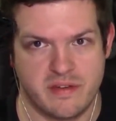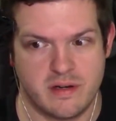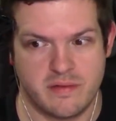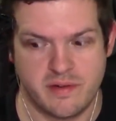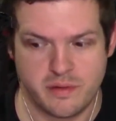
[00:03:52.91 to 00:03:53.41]

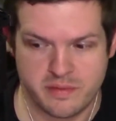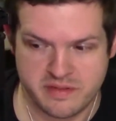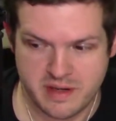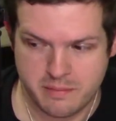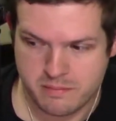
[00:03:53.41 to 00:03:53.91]
interview was
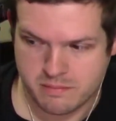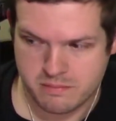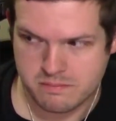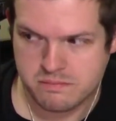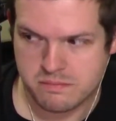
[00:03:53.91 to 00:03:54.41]
that
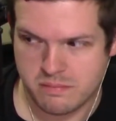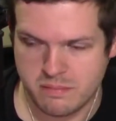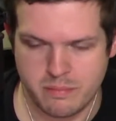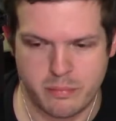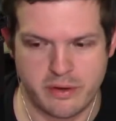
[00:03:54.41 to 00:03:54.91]

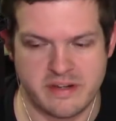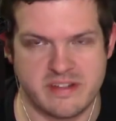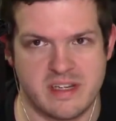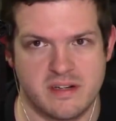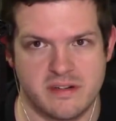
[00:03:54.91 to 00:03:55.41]
Bernie
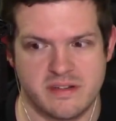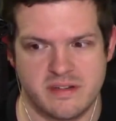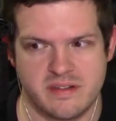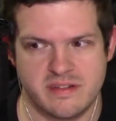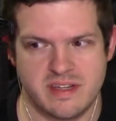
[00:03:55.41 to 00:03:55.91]
Sanders
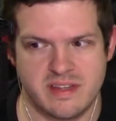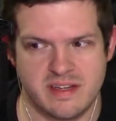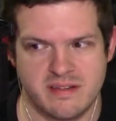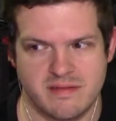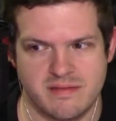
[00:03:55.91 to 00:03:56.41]
said that